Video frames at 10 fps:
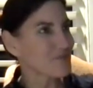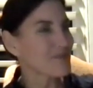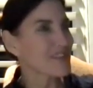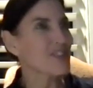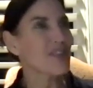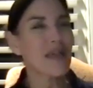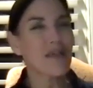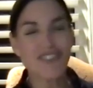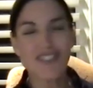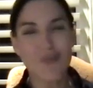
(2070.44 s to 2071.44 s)
So that was
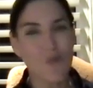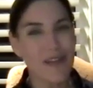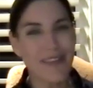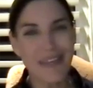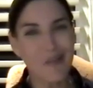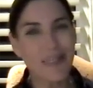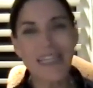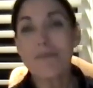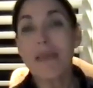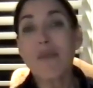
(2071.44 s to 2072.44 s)
just one that we didn't
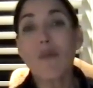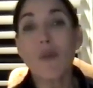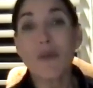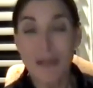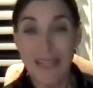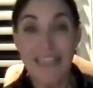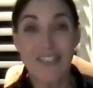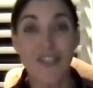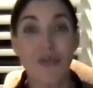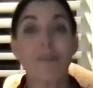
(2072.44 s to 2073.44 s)
make what we planned
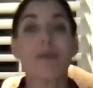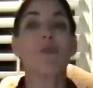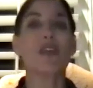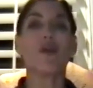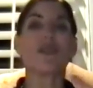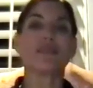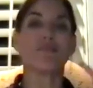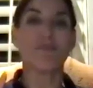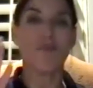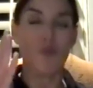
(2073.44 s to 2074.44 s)
to. I mean, we always
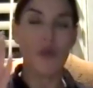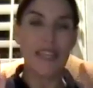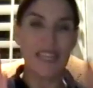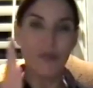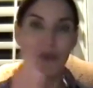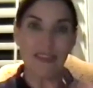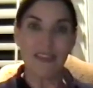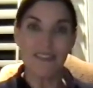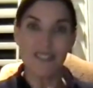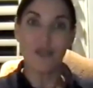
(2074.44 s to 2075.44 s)
went in with a
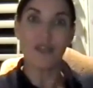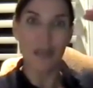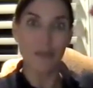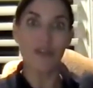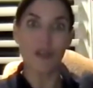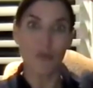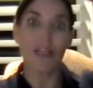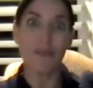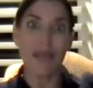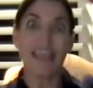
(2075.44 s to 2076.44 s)
certain number that we're going to
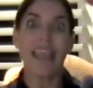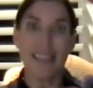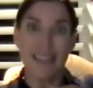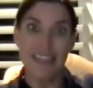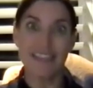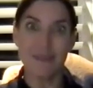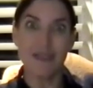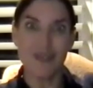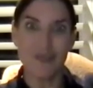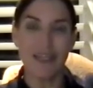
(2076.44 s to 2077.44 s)
make this much
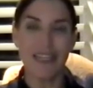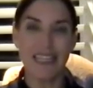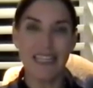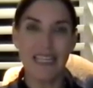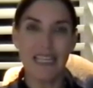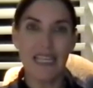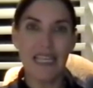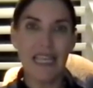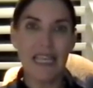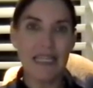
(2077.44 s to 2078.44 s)
money.
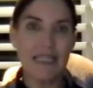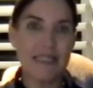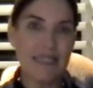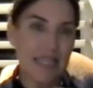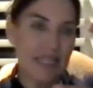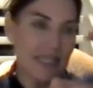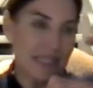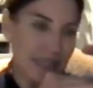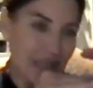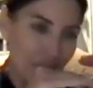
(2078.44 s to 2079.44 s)
And instead it
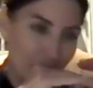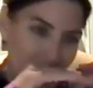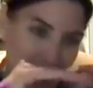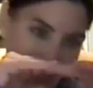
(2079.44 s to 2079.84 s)
ended up being like